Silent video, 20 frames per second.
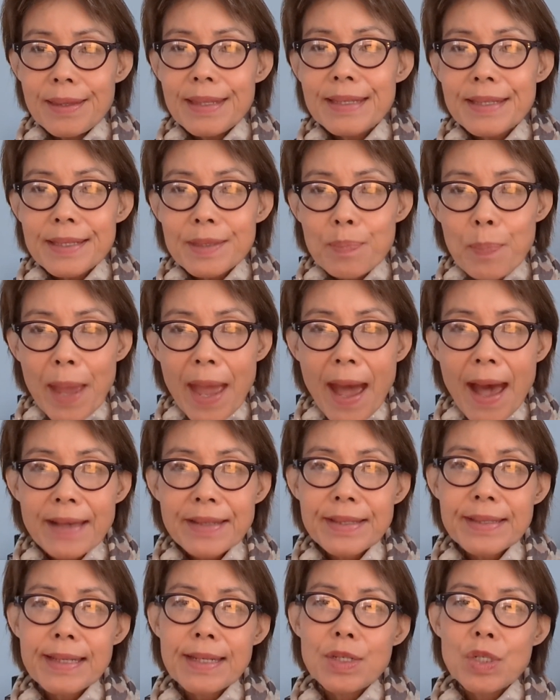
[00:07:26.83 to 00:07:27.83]
this
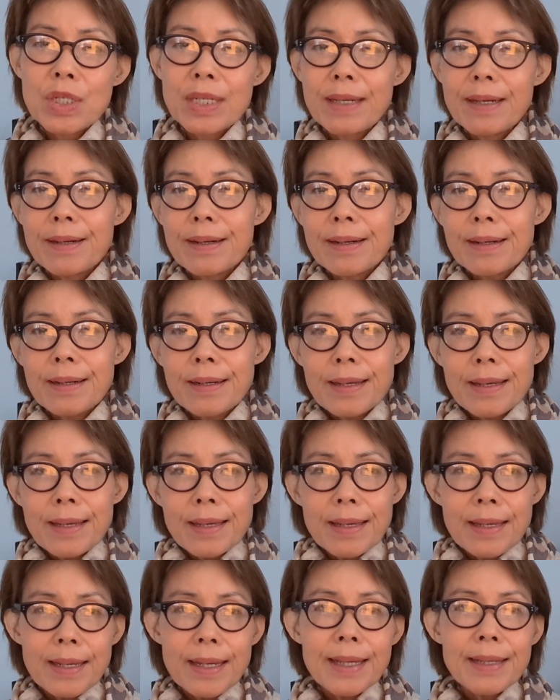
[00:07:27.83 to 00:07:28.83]
passage here
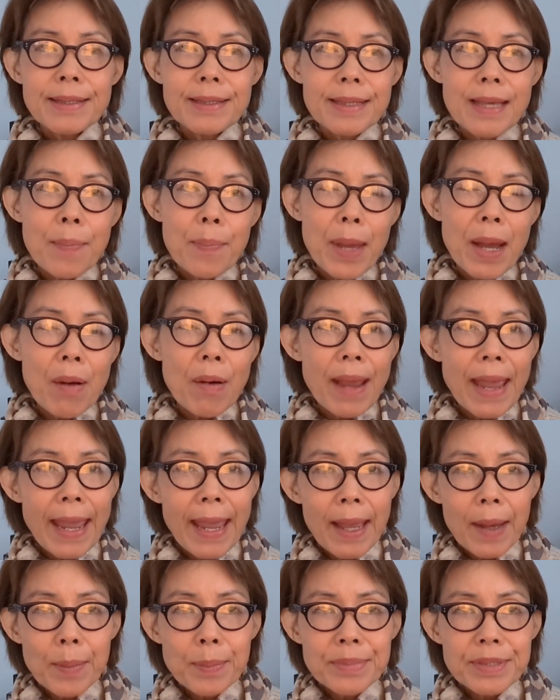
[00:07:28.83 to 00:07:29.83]
is about
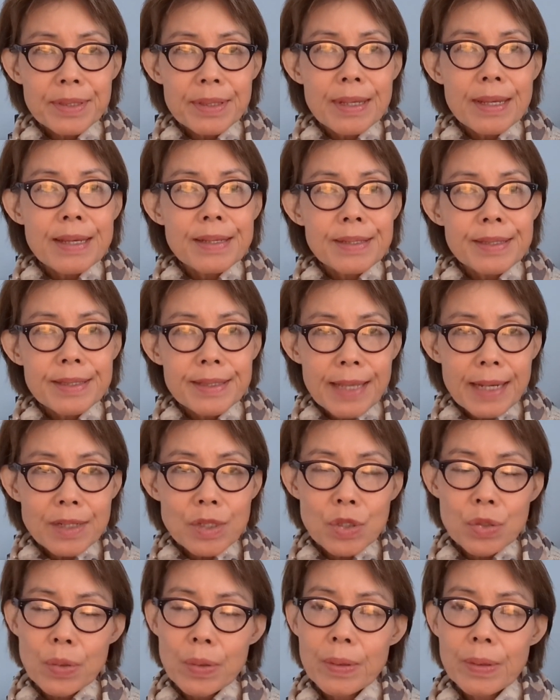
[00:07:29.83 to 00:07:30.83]
Ham's
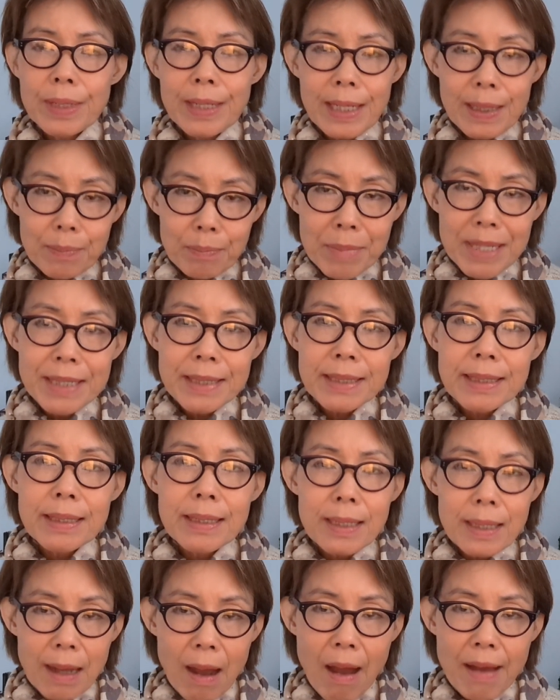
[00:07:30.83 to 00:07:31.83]
sexual
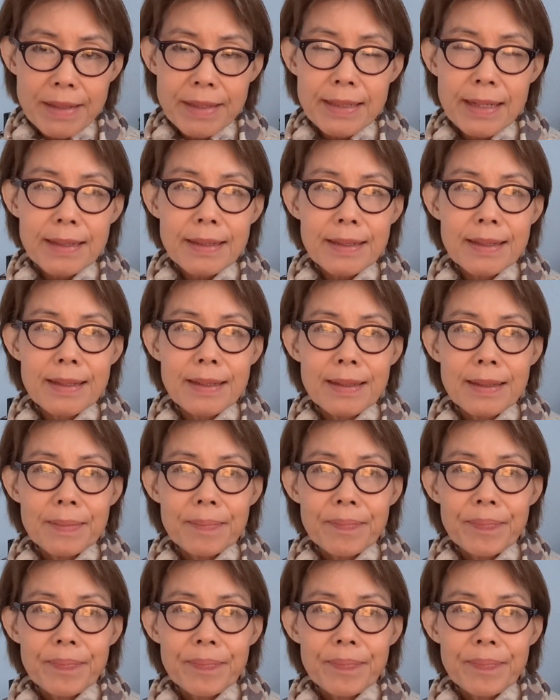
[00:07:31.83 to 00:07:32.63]
misconduct.